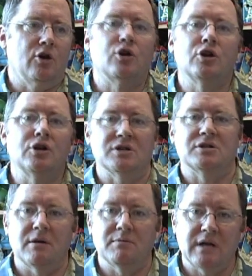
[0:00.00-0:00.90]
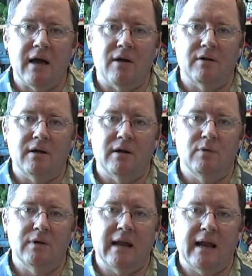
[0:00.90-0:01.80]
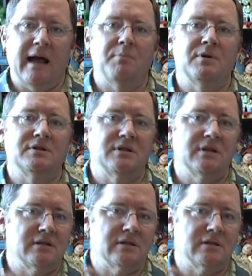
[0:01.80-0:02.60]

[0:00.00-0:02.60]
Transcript: her goodness comes out, and when that happens,